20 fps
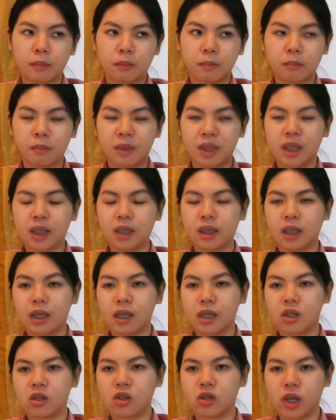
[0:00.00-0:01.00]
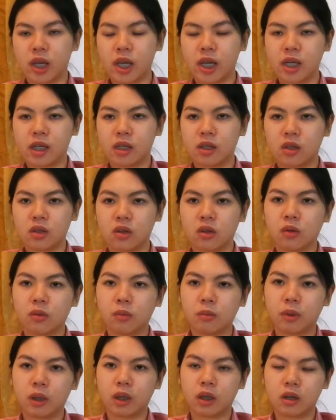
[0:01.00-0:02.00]
many things change
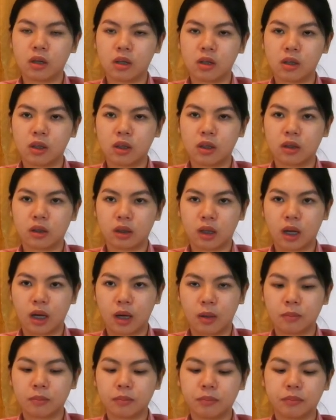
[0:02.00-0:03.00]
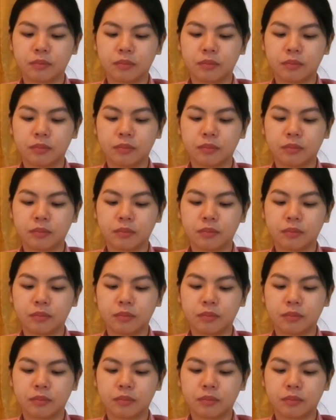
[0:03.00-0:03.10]
because time,